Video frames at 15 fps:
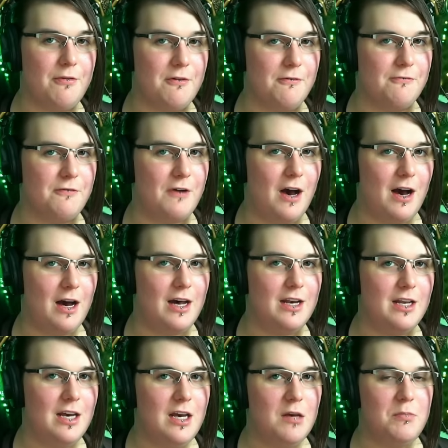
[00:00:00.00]
out the
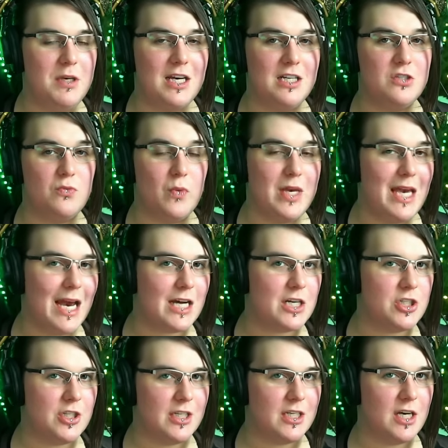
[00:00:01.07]
VOD because we
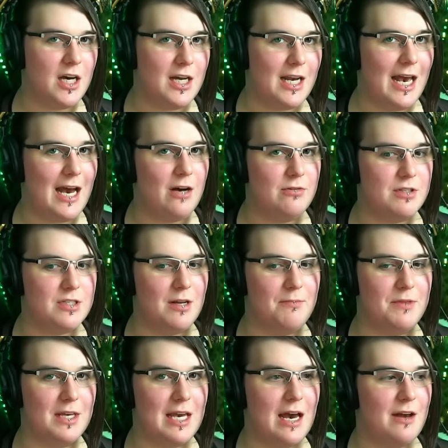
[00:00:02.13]
actually cut out
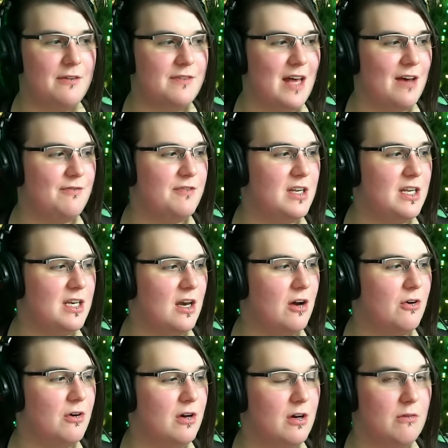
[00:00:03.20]
something out of that
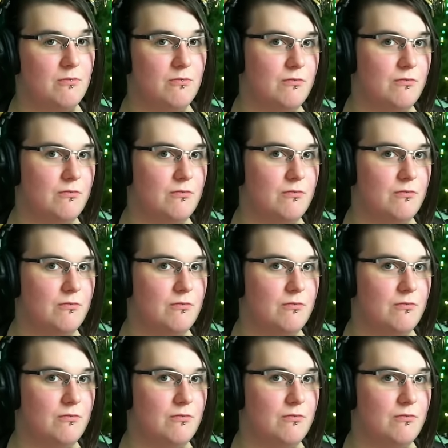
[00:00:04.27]
video.